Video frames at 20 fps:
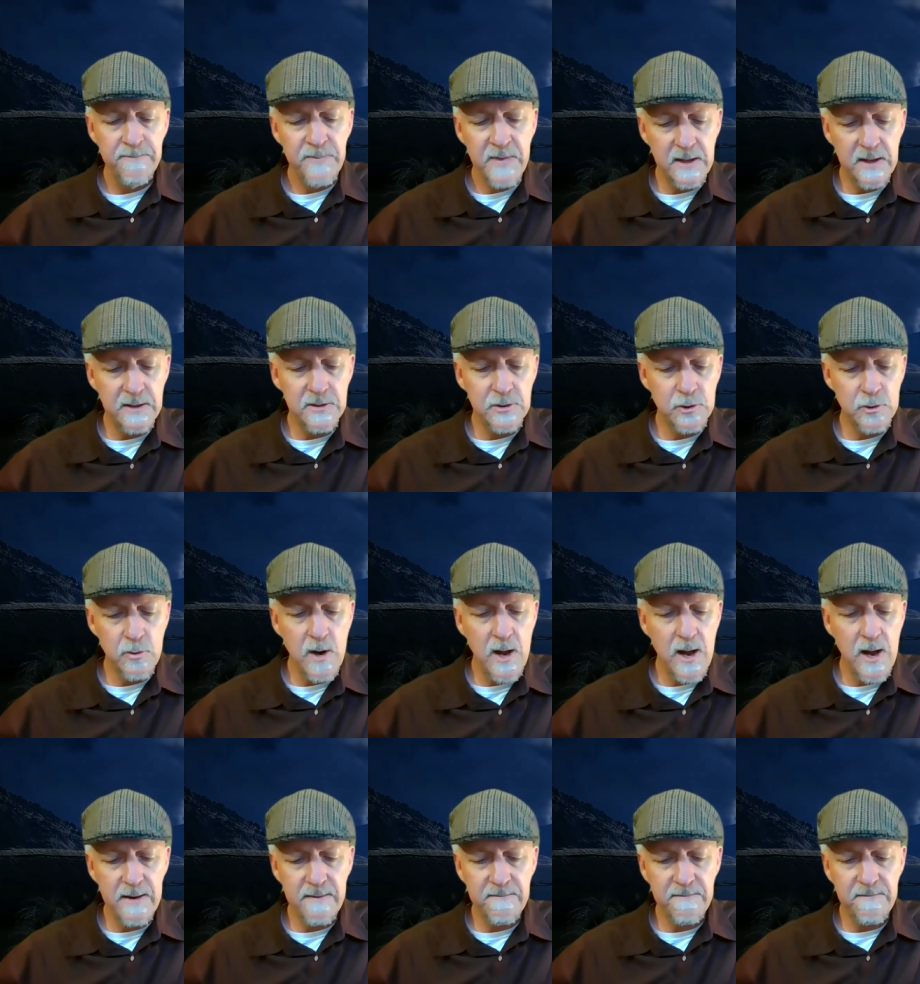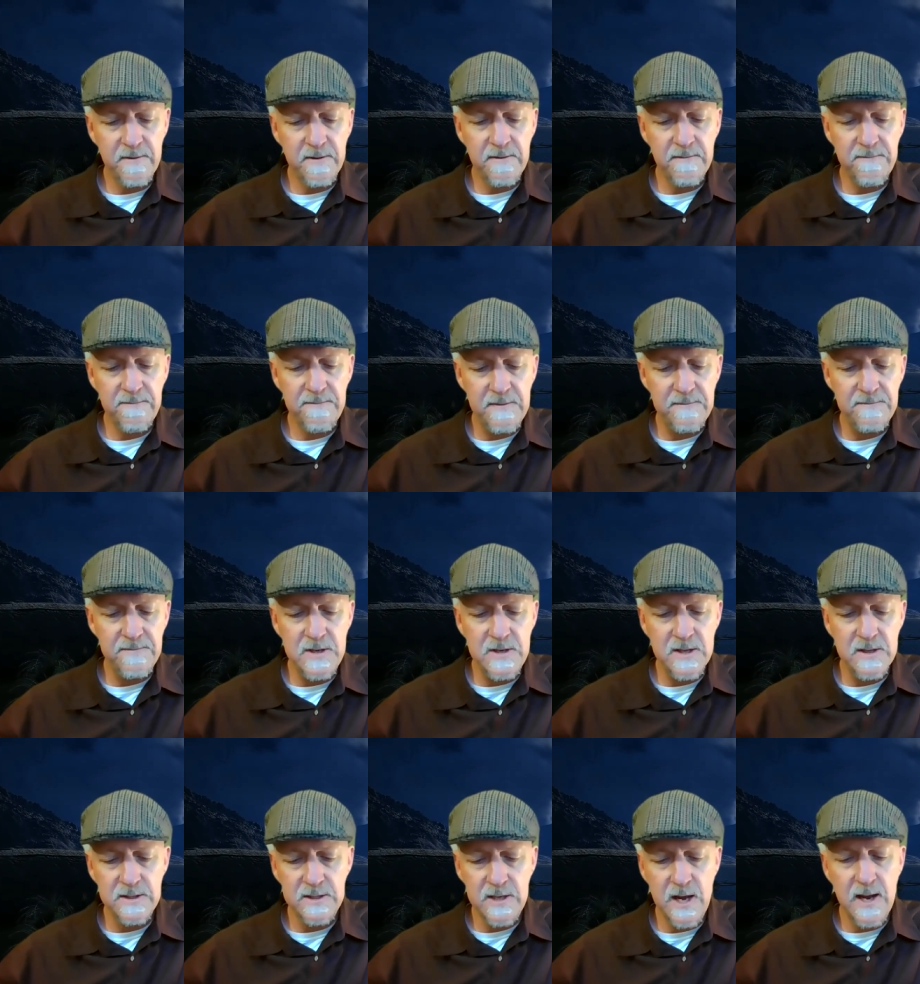and tried for the
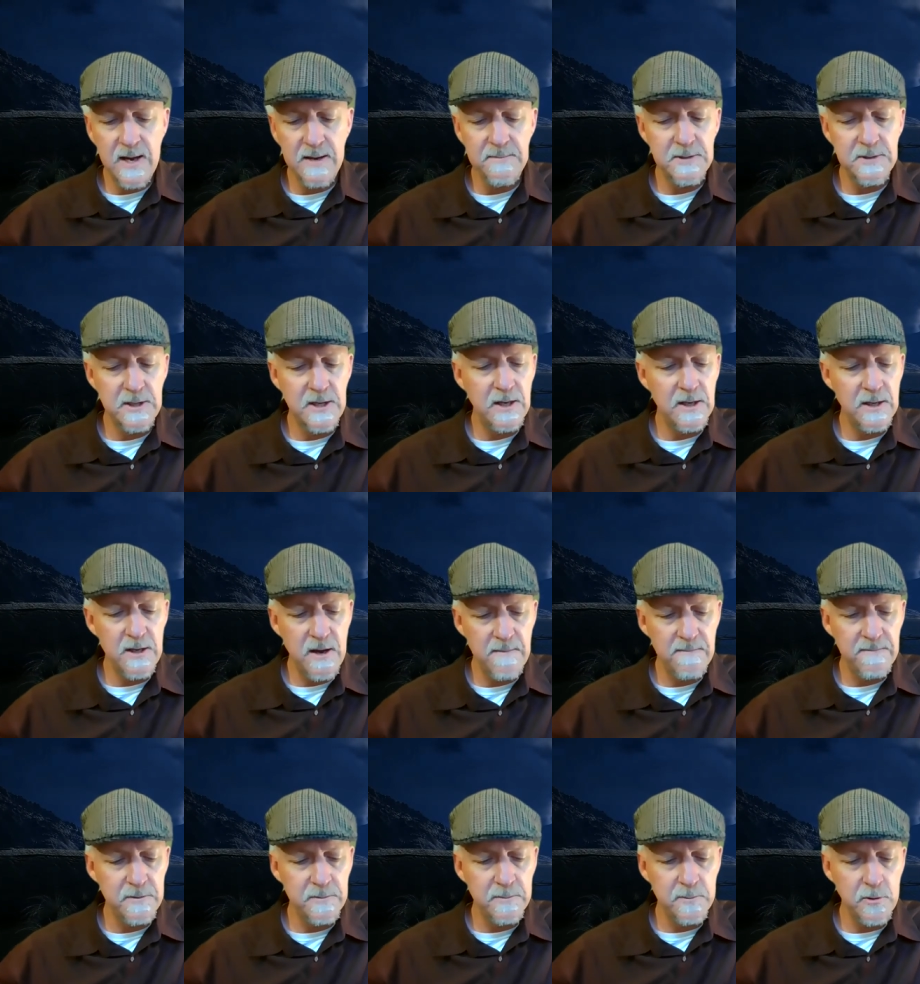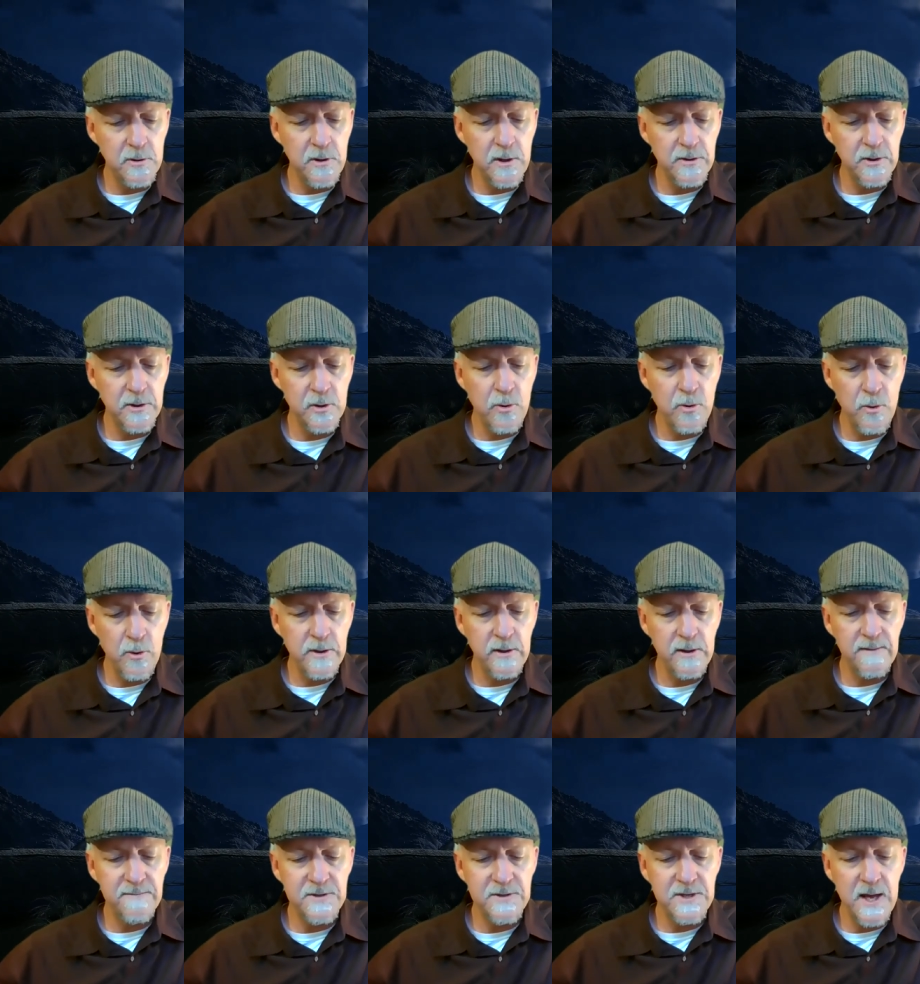50th time to get comfortable on the
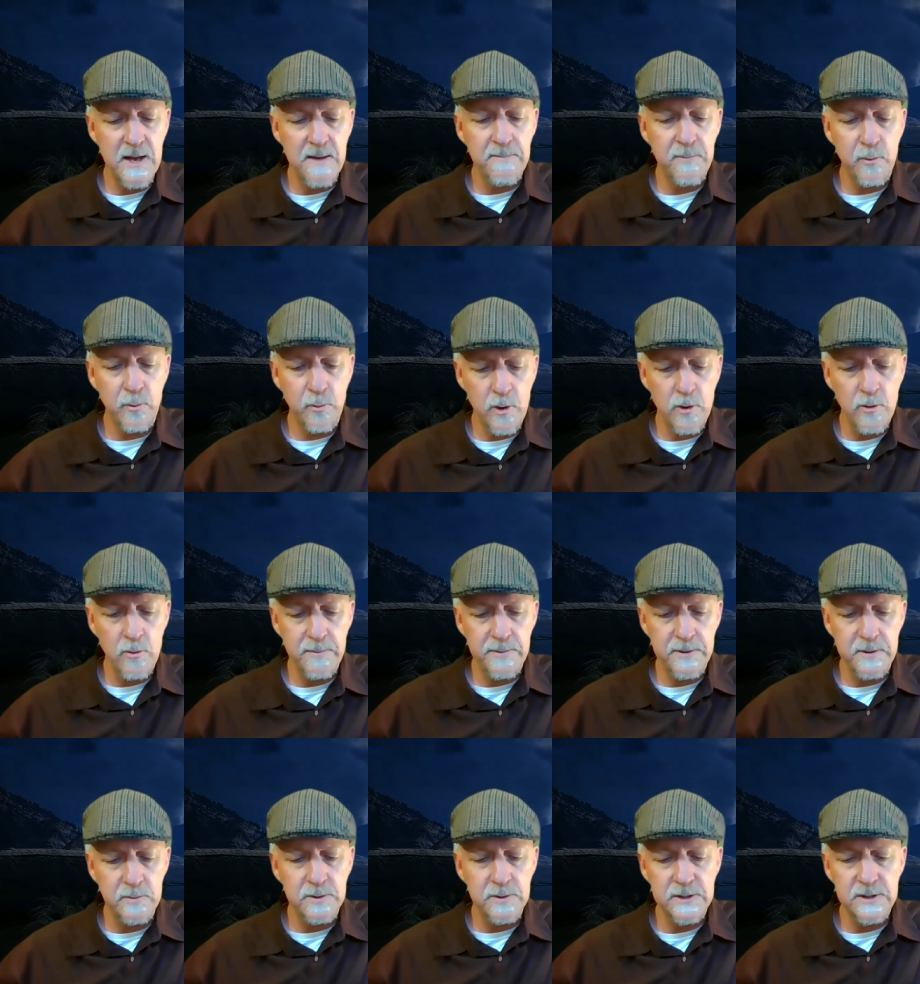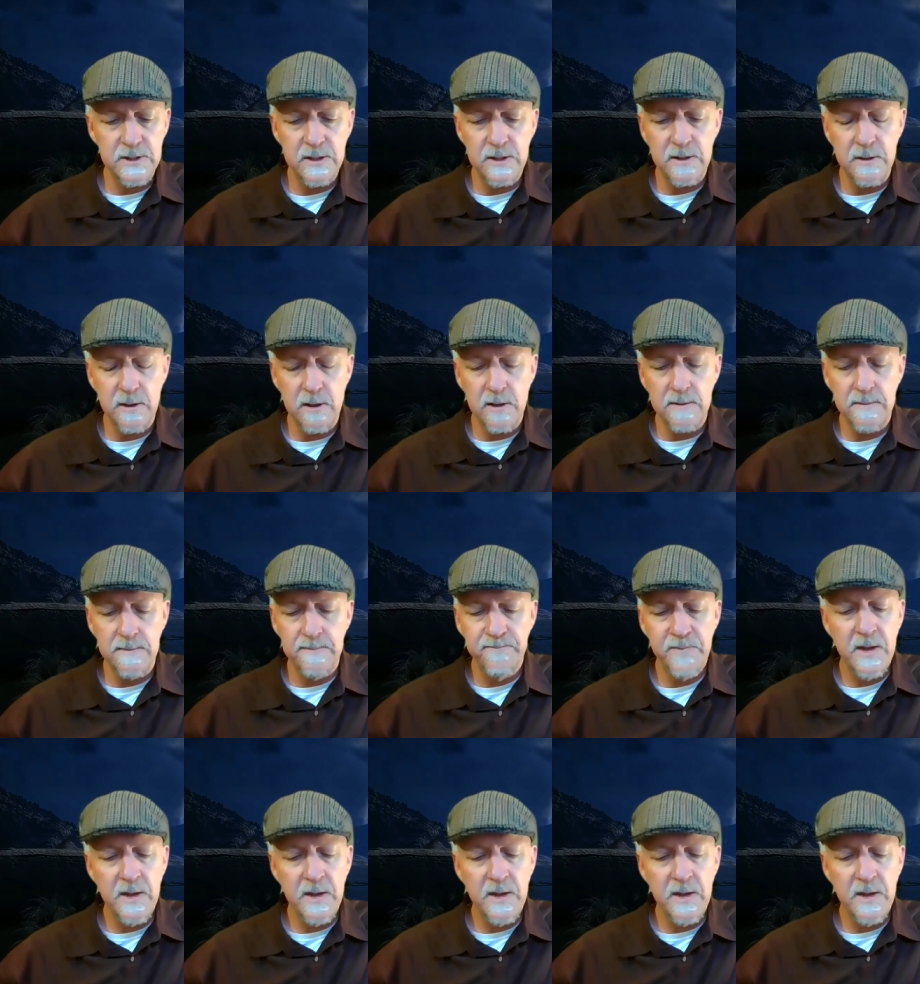coil of damp rope he was sitting on.